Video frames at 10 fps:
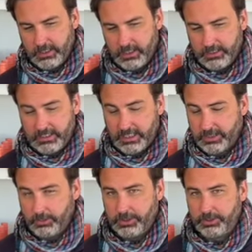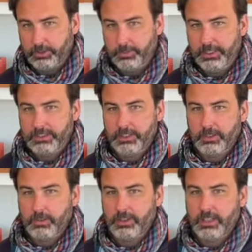It's actually what drew me to the
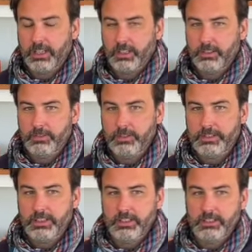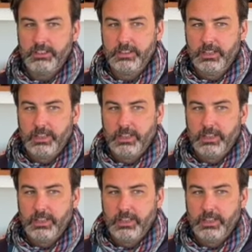North Island of New Zealand.